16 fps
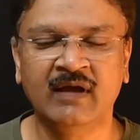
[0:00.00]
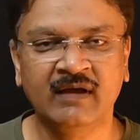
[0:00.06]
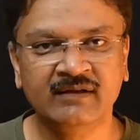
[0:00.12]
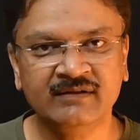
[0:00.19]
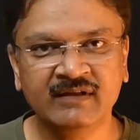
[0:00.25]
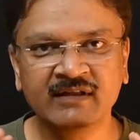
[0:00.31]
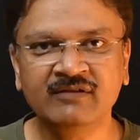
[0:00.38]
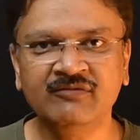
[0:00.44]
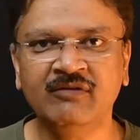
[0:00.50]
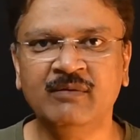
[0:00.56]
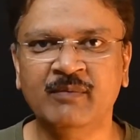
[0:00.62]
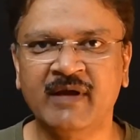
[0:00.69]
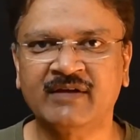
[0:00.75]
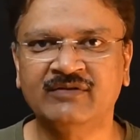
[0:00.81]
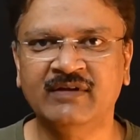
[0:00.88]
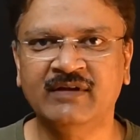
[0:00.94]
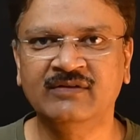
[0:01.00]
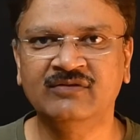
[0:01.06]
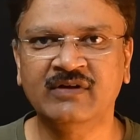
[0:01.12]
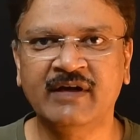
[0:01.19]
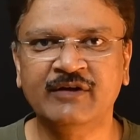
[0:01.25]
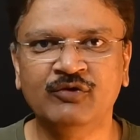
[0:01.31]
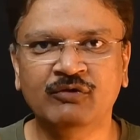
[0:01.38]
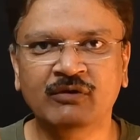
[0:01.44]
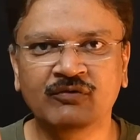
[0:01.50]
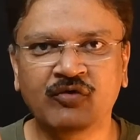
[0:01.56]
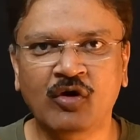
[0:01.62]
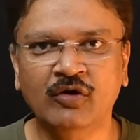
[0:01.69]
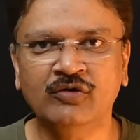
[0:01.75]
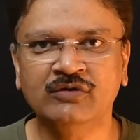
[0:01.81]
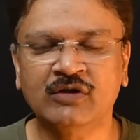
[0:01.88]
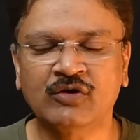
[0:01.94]
This will make sense and you will
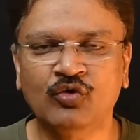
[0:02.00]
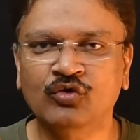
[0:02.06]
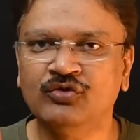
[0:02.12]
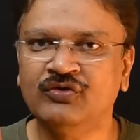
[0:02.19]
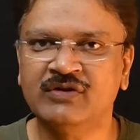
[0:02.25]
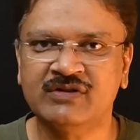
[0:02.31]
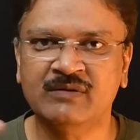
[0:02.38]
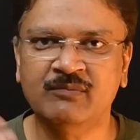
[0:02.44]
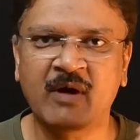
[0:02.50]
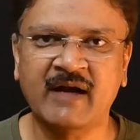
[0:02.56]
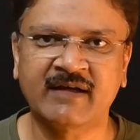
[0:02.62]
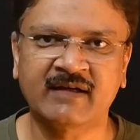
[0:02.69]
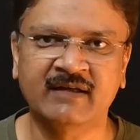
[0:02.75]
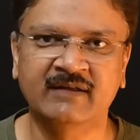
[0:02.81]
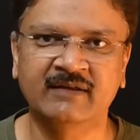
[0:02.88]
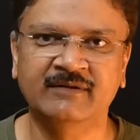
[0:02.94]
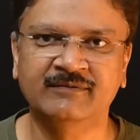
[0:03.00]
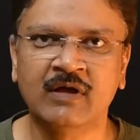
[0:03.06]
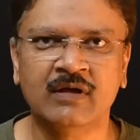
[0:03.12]
follow the course systematically.